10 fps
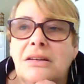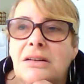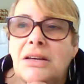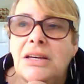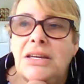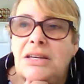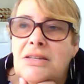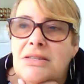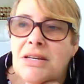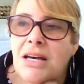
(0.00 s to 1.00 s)
He
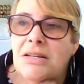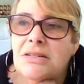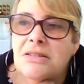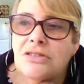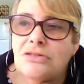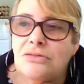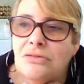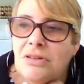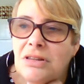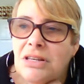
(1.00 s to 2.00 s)
started to,
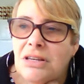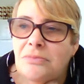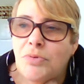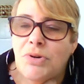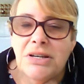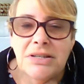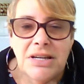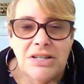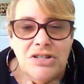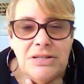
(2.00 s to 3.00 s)
in the bookings
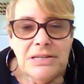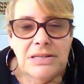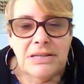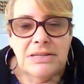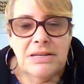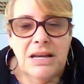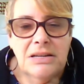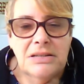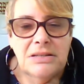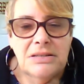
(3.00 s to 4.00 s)
agency, they
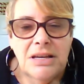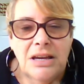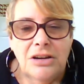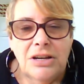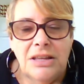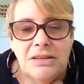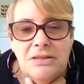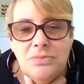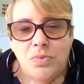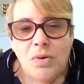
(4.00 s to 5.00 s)
started to say, okay, this
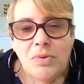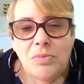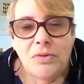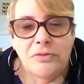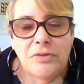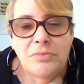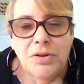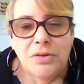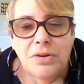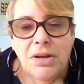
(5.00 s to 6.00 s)
is what we want from
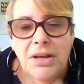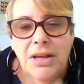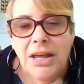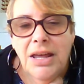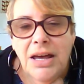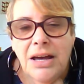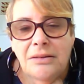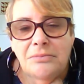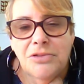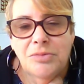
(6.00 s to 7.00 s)
you
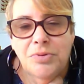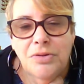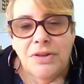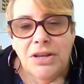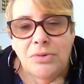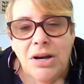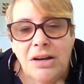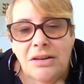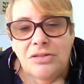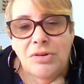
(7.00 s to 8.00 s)
to prove that you
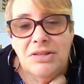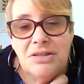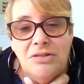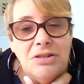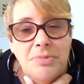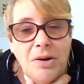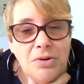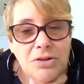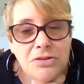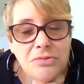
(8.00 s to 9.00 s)
are, and you are serious about what
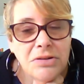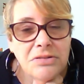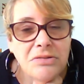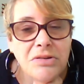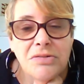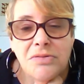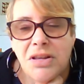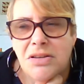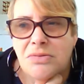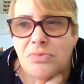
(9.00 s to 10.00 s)
you're doing. So
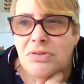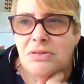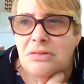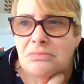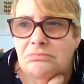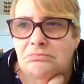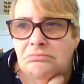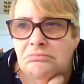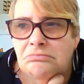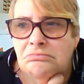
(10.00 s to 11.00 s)
that was,
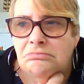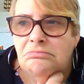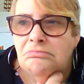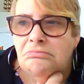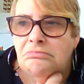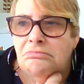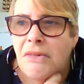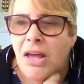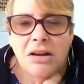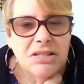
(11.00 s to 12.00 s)

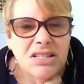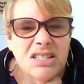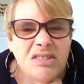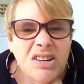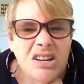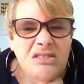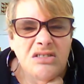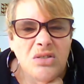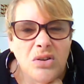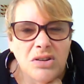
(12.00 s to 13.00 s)
I say,
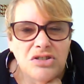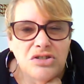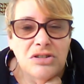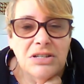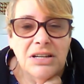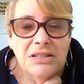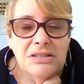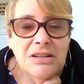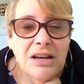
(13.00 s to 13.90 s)
$700 New Zealand